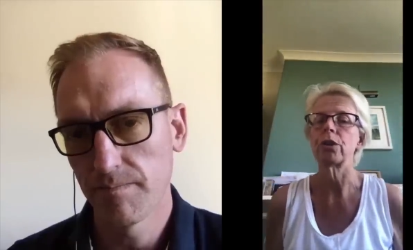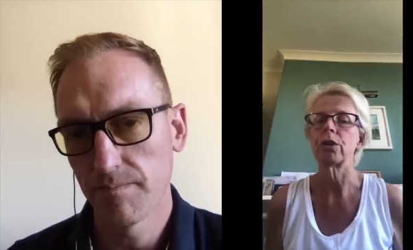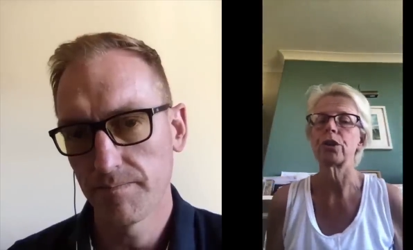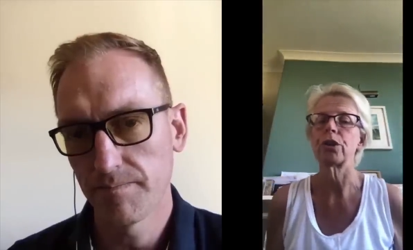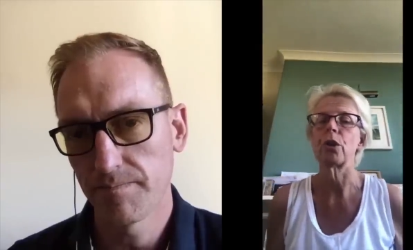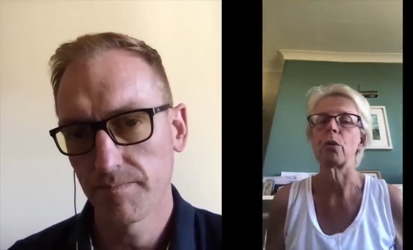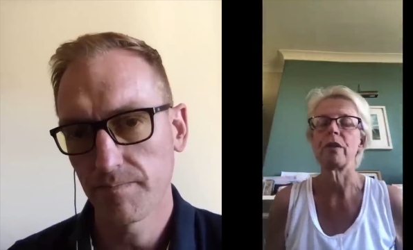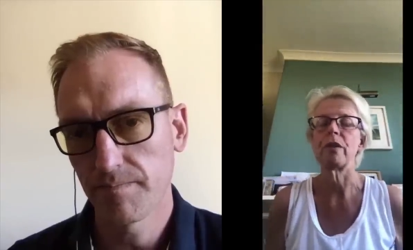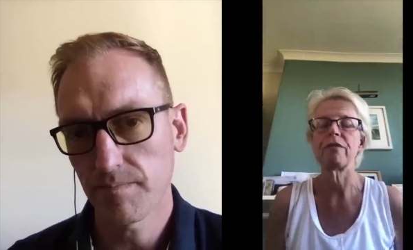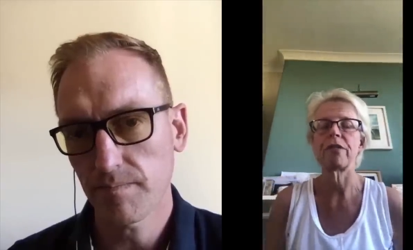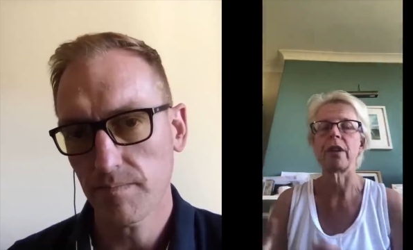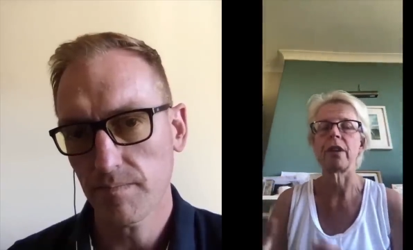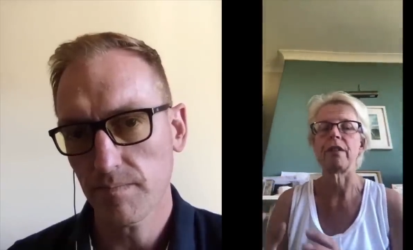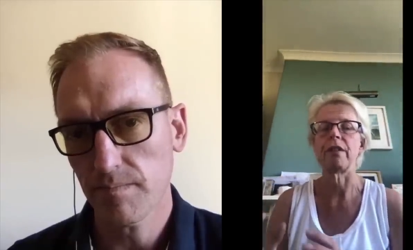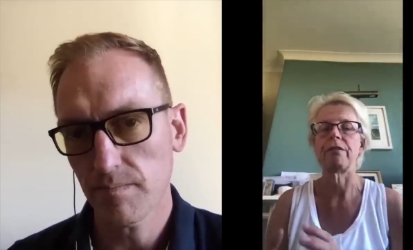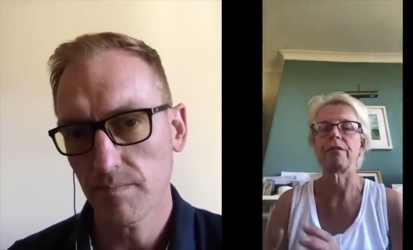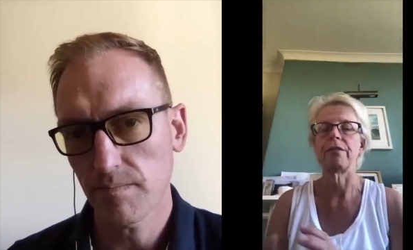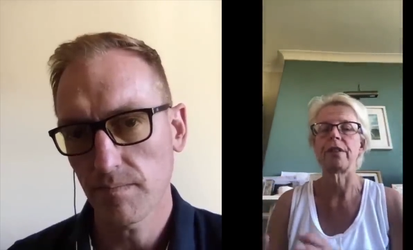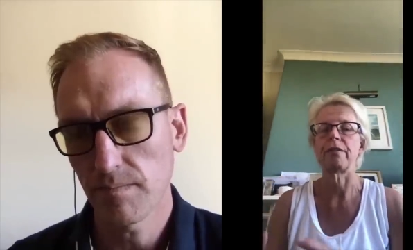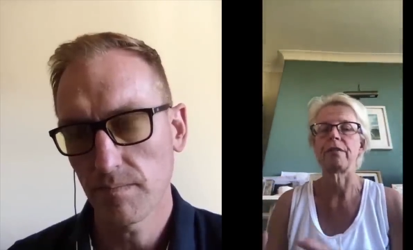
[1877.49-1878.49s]
Speaker 1: So if if
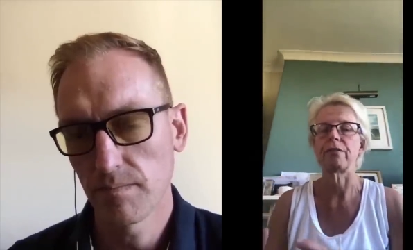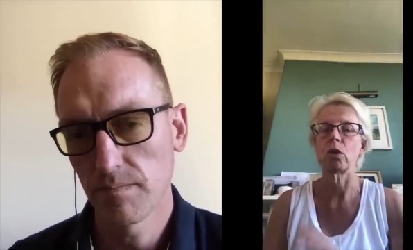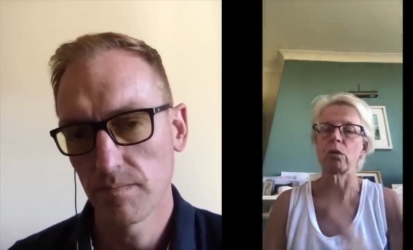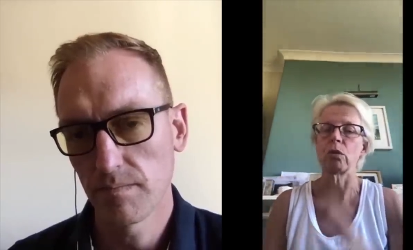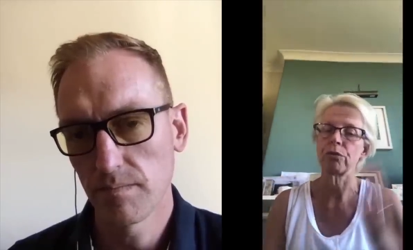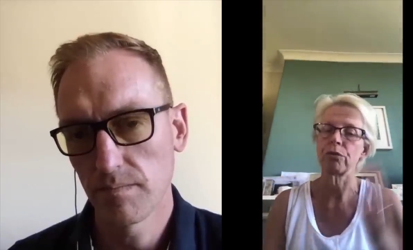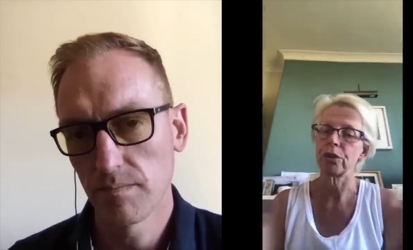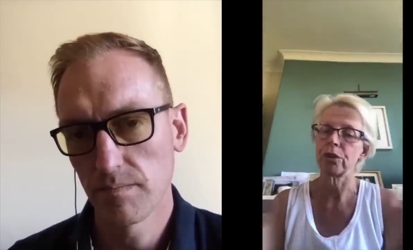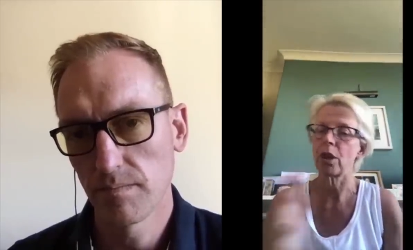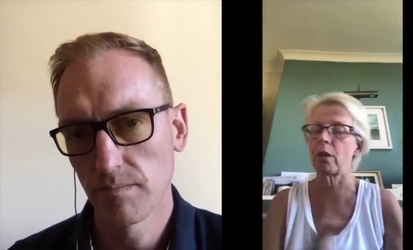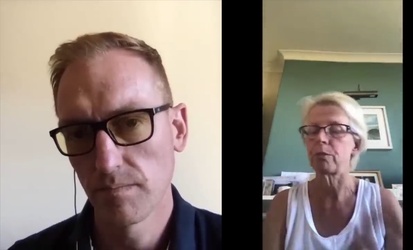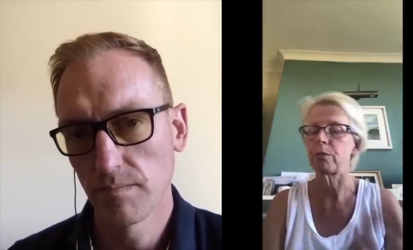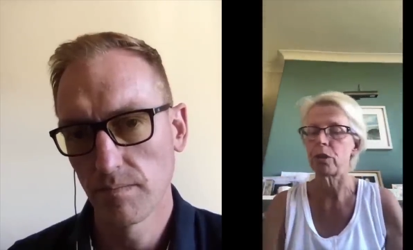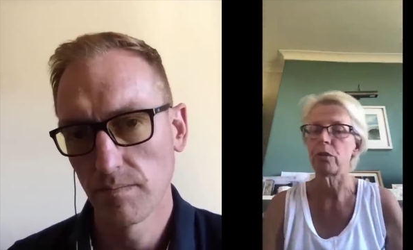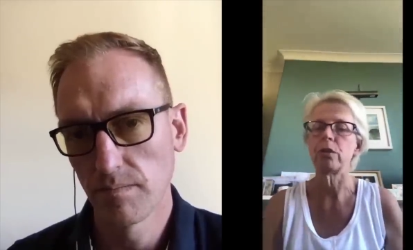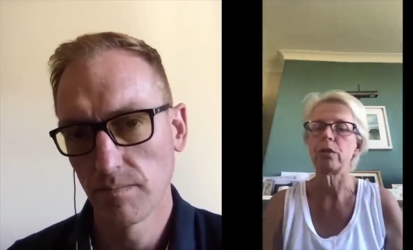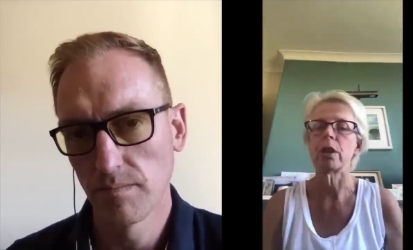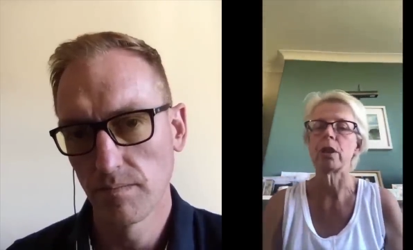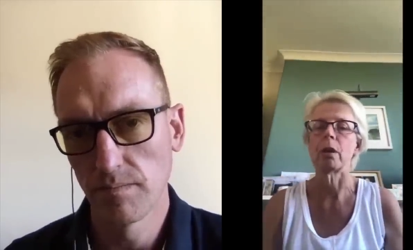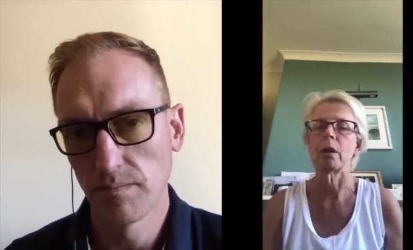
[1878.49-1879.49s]
they've got type
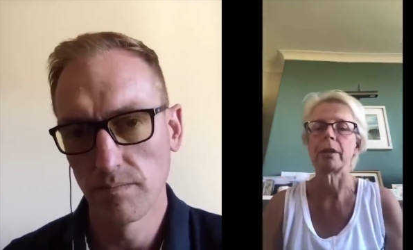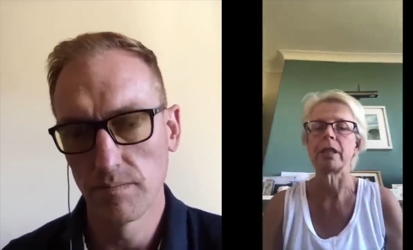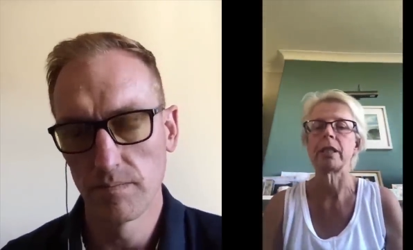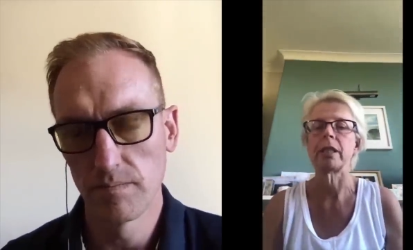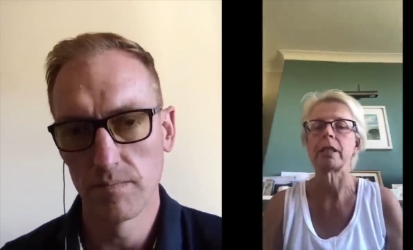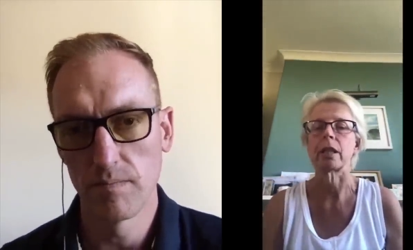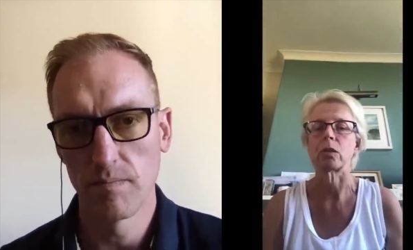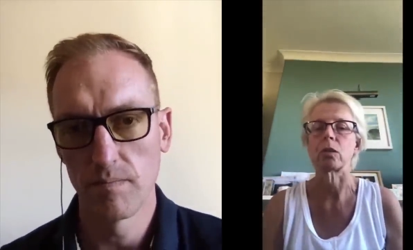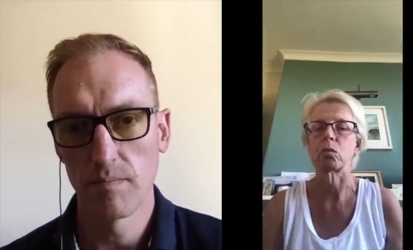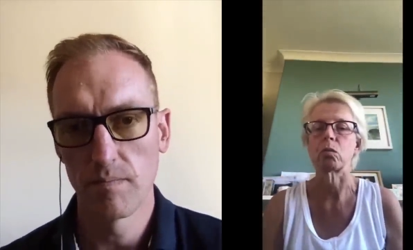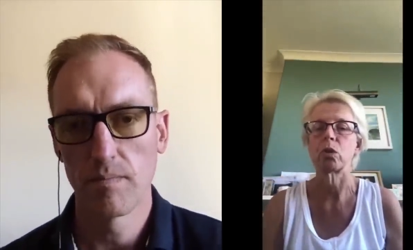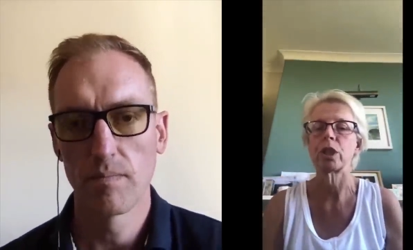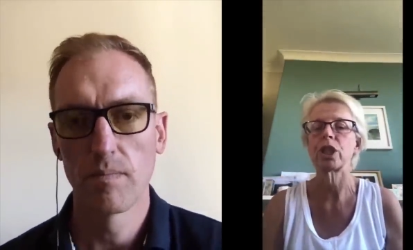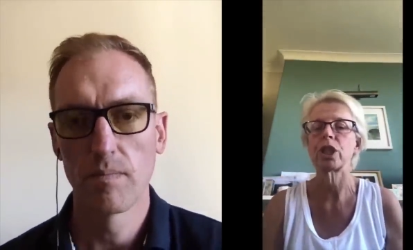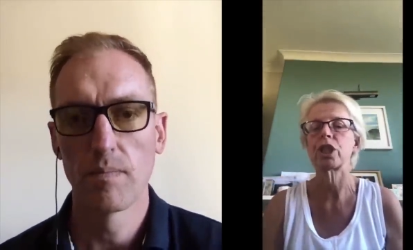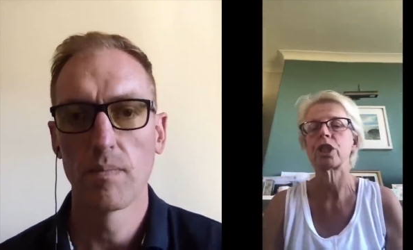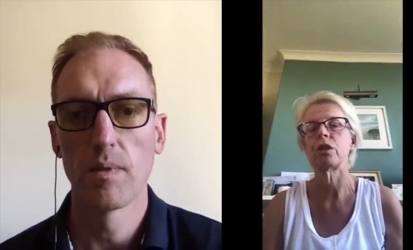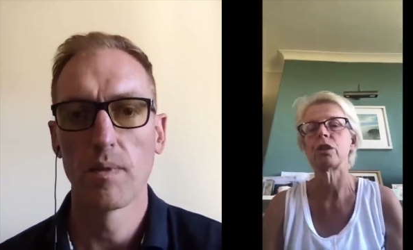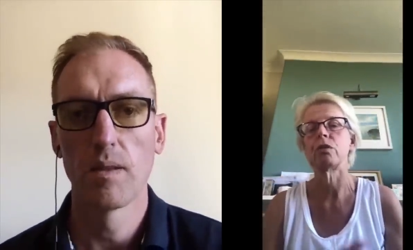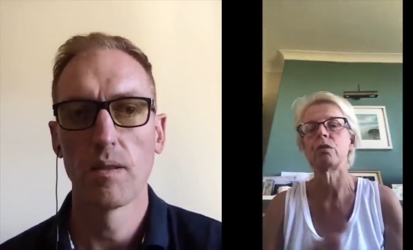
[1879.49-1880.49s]
two diabetes, that's one
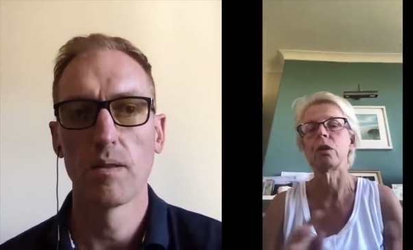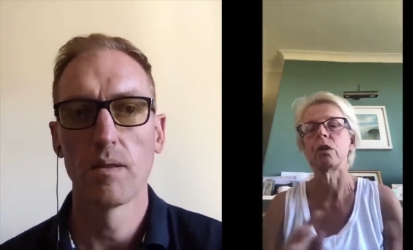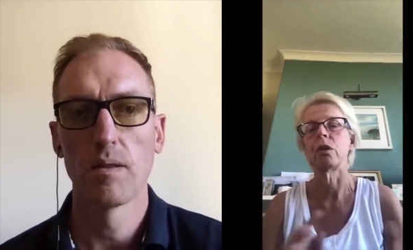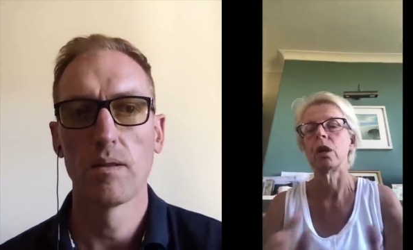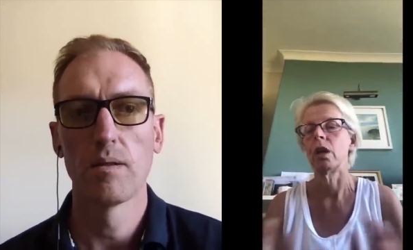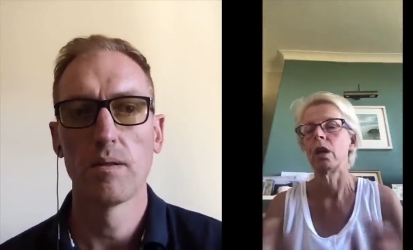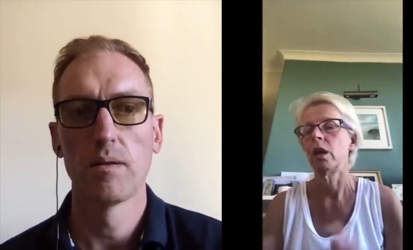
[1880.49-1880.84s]
issue.